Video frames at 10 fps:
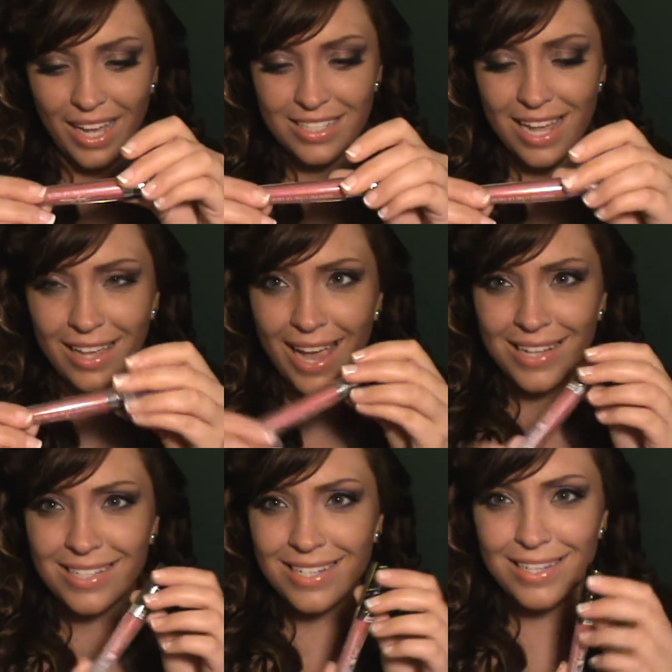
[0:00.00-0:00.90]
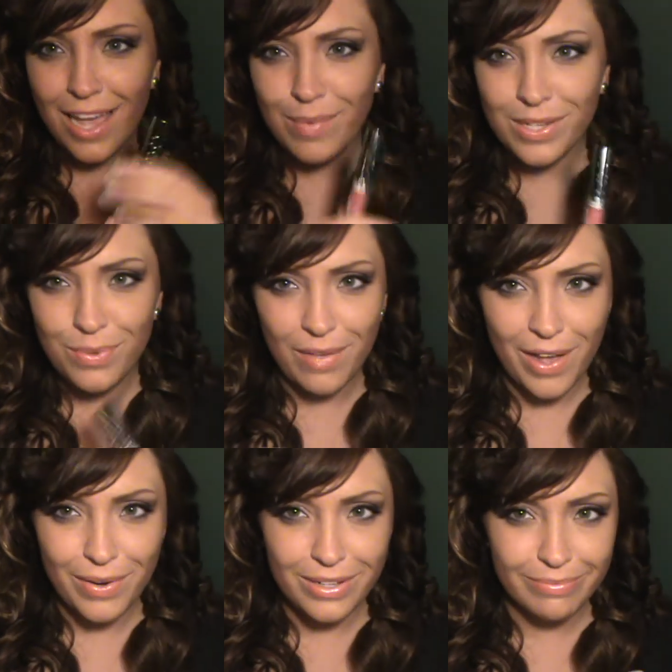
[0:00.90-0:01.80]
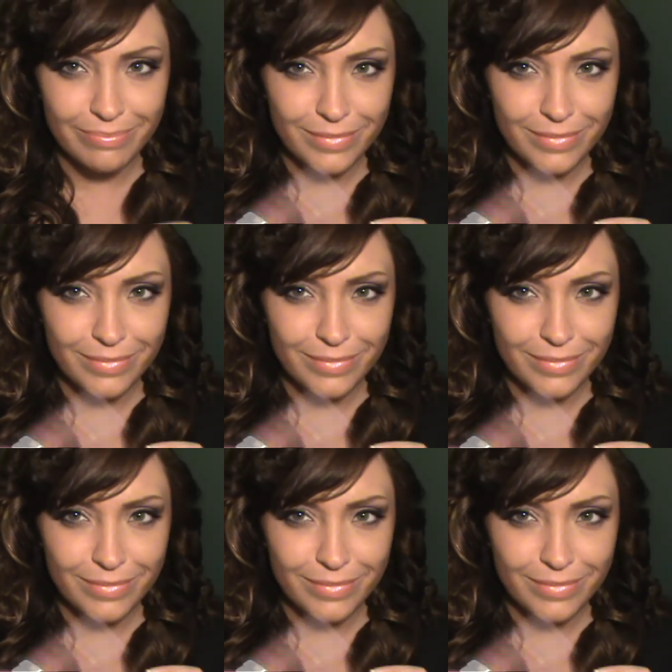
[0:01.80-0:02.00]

a Sally Hansen Diamond 12-hour